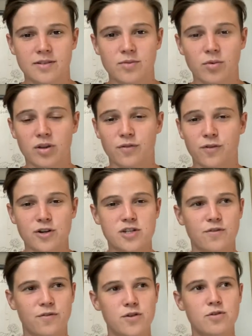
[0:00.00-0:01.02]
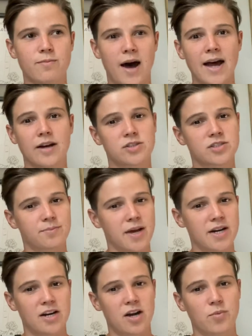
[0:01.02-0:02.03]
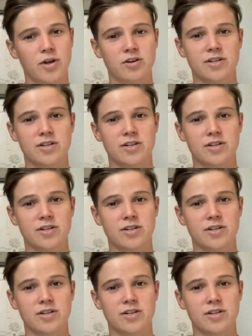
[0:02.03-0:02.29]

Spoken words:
Well, the first few miles, depending on what your